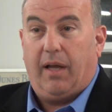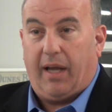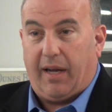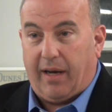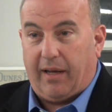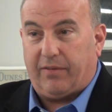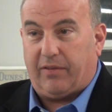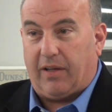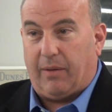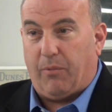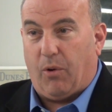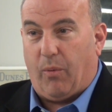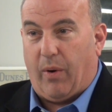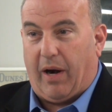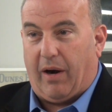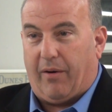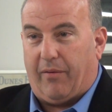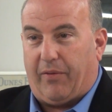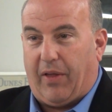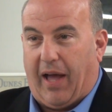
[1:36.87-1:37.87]
And I said, I'm
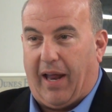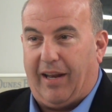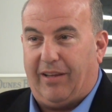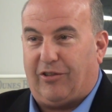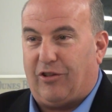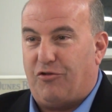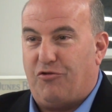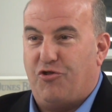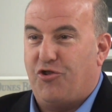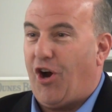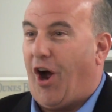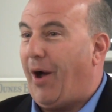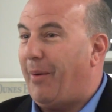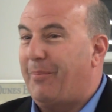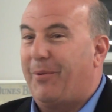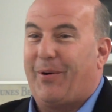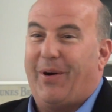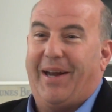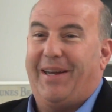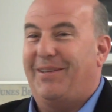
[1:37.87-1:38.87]
aware of that. It's a
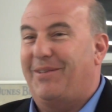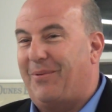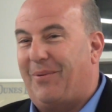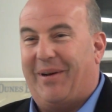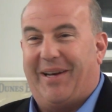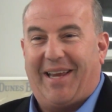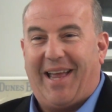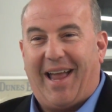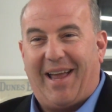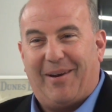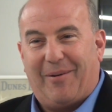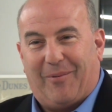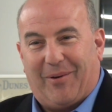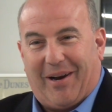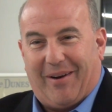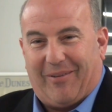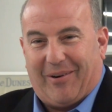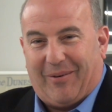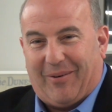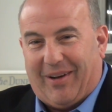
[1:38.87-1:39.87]
job grade 28 or
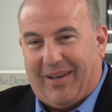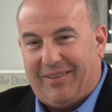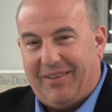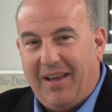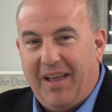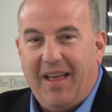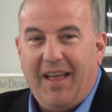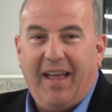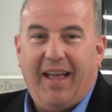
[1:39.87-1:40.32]
whatever it was.